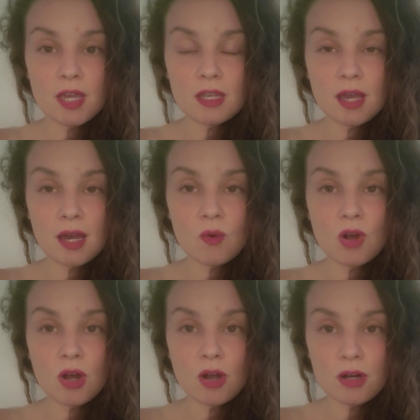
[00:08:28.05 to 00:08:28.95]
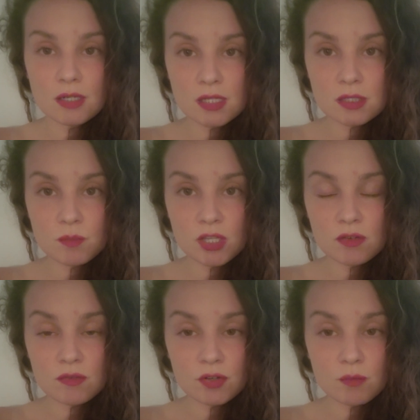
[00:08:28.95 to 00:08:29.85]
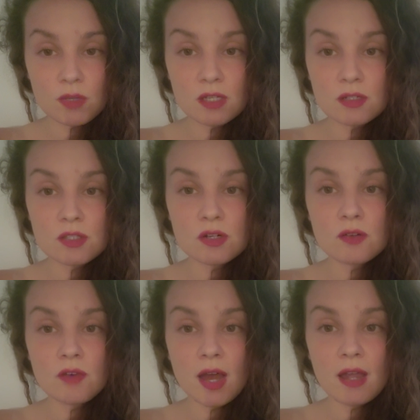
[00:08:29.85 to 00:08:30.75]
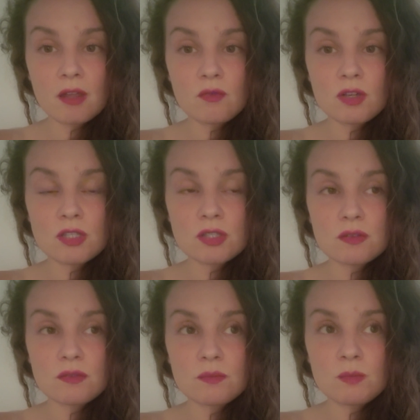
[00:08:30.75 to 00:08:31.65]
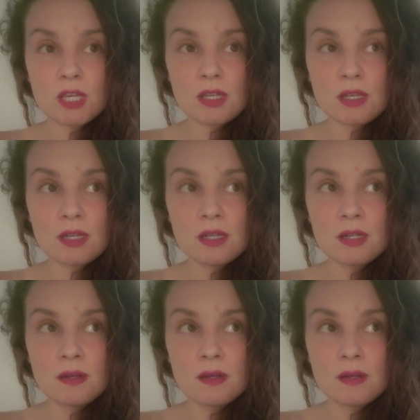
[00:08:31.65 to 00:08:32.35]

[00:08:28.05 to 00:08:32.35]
and how hard it's been for me to survive. It's been,